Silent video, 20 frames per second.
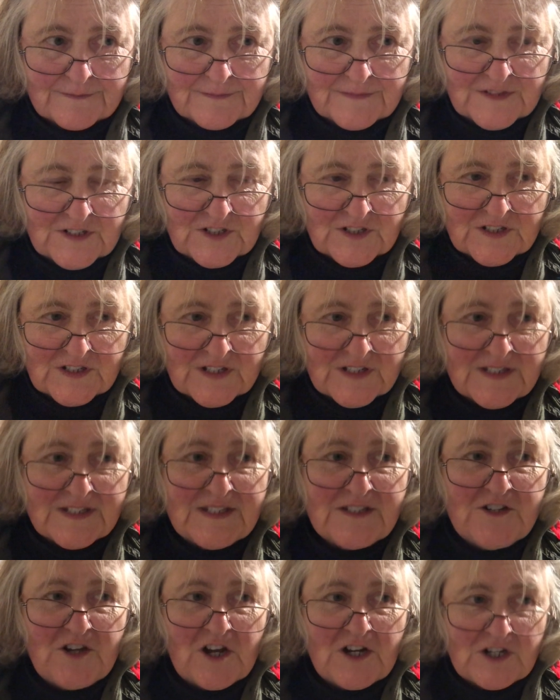they're just
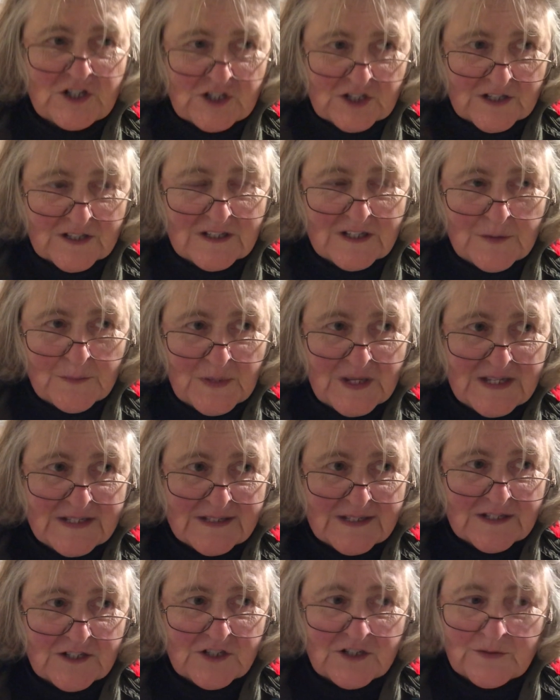astonishingly
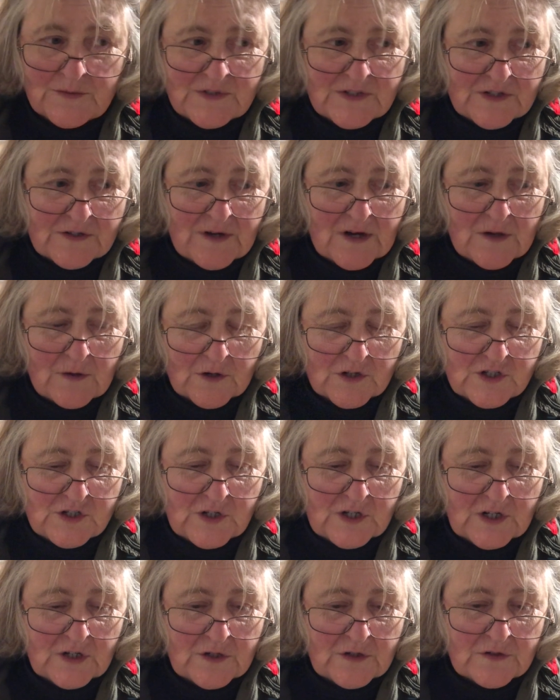amazing. She was a great horse. She
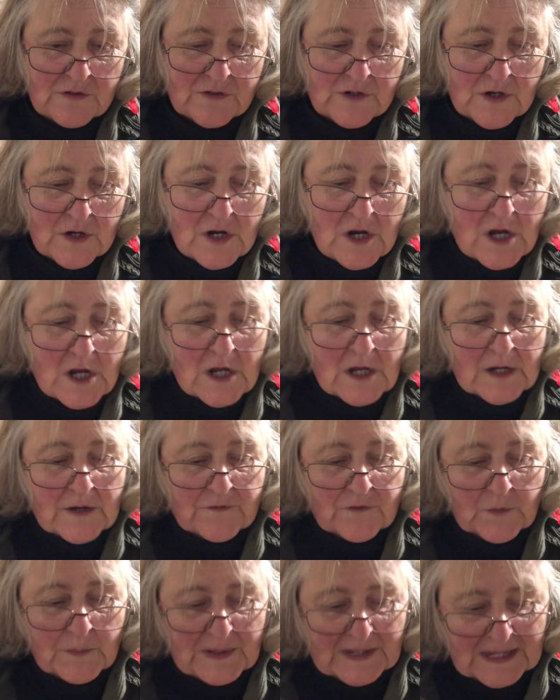could use her
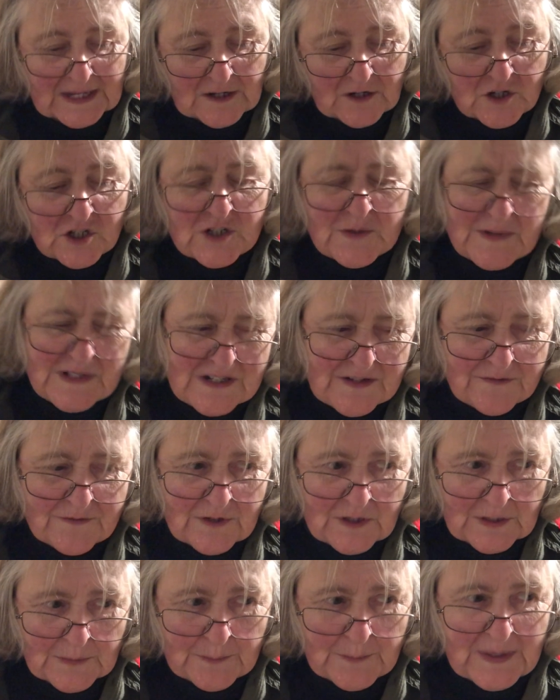for beginners. She wasn't
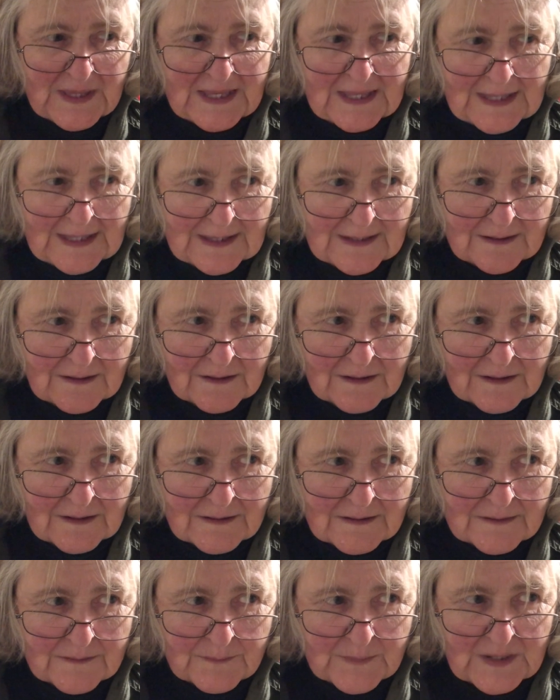really big
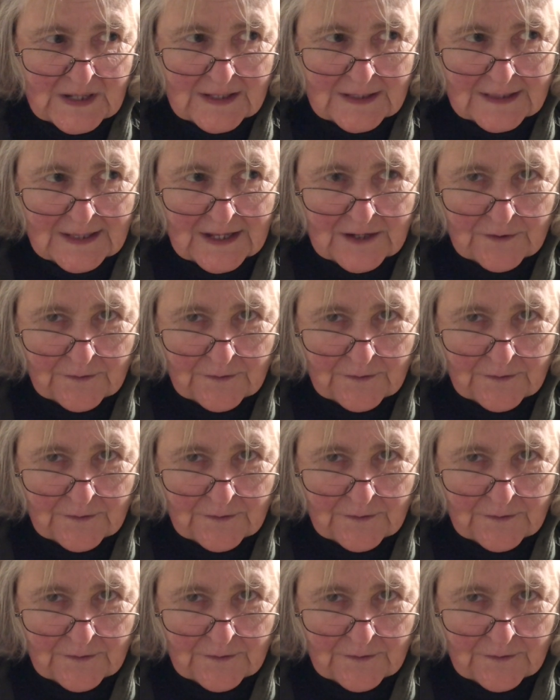on being led